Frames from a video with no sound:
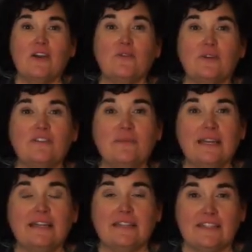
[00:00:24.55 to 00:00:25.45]
We have
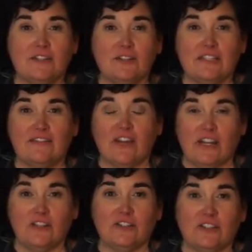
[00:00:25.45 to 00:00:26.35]
made a series of
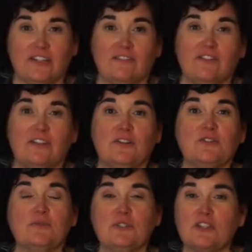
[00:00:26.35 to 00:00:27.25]
iron cooking
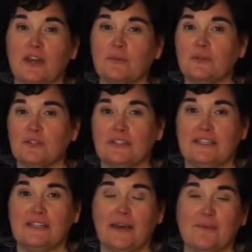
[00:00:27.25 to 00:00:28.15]
videos, which I will
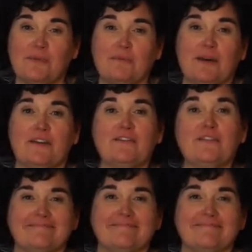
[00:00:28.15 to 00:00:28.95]
link up above,